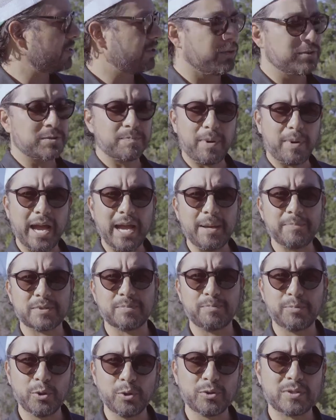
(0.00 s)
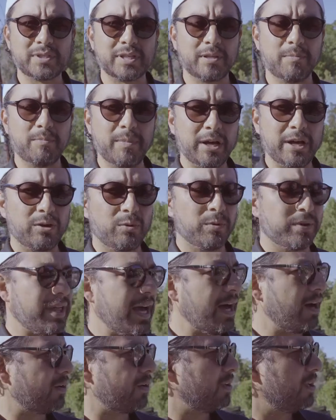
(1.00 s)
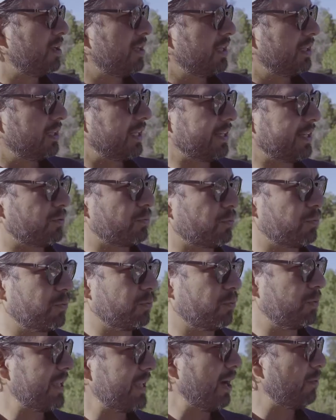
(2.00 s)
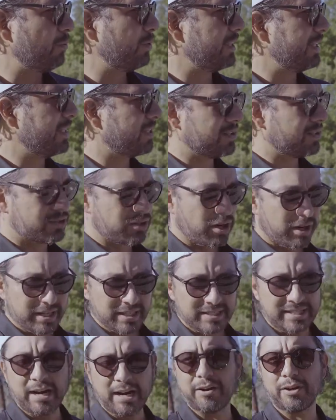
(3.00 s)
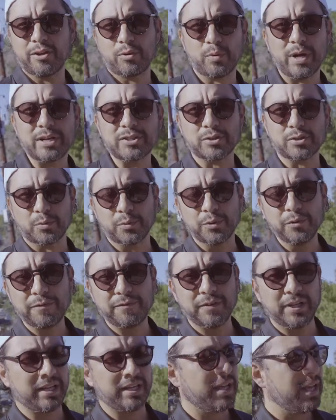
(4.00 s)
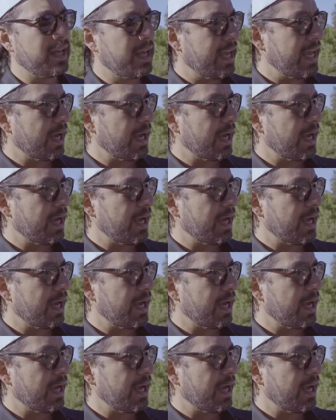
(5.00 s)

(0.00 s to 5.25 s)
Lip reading: those pipes, boots, and the metal without really starting to tear into the rest of the roofing.